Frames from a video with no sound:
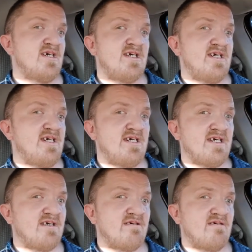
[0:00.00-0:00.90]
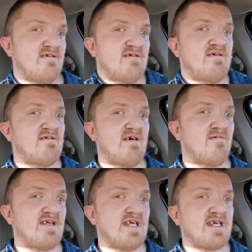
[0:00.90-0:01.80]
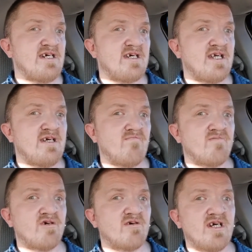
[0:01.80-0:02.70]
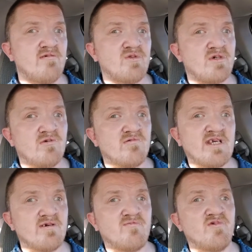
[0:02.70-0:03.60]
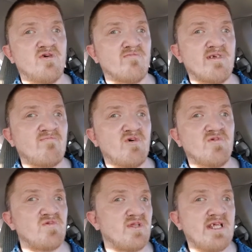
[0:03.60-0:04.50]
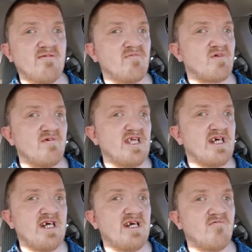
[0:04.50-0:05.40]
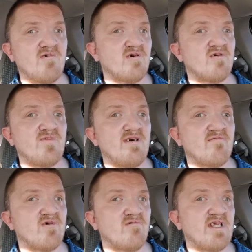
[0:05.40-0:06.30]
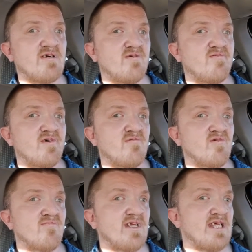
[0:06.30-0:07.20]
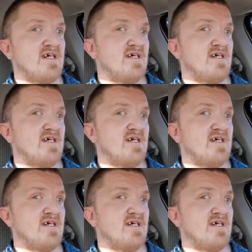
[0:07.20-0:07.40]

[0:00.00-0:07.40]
And I was just kind of getting burned out with the cold start problems. Both of the 7.3s I had wound up having cold start problems.